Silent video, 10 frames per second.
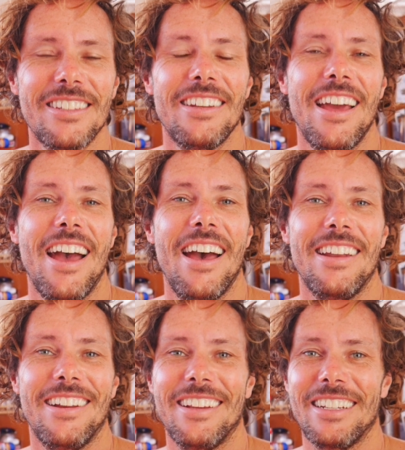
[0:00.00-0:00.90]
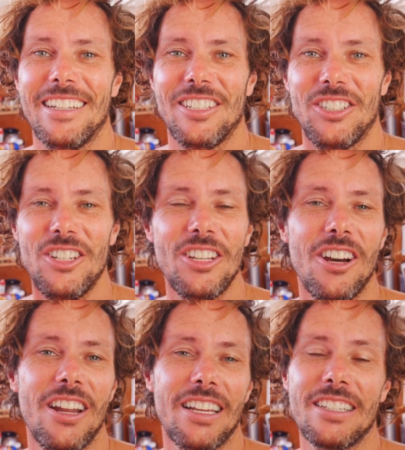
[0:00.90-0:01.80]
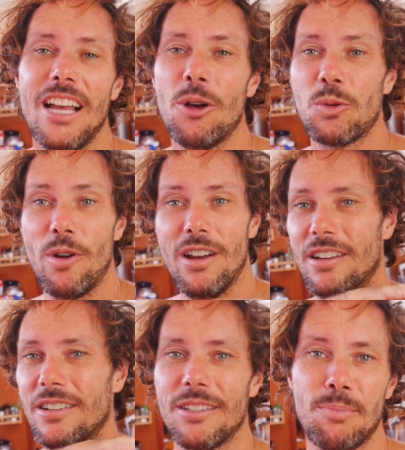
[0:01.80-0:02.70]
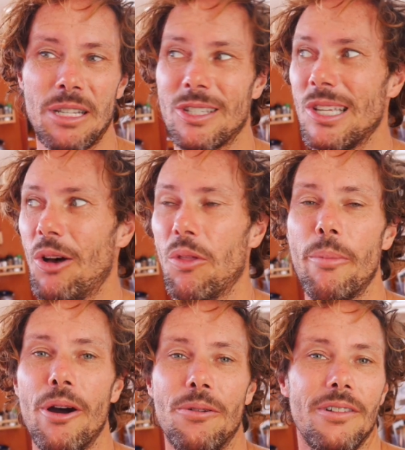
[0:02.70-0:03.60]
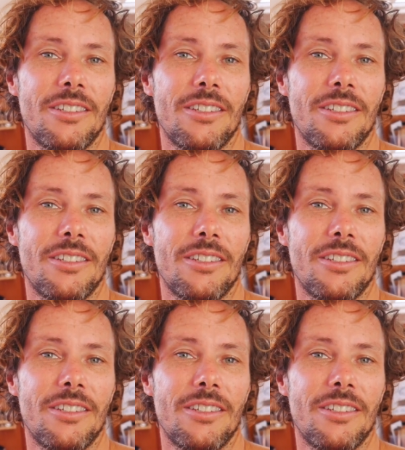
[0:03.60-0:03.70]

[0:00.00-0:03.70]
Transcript: to Nat, she got it because I was ready to just sell the boat.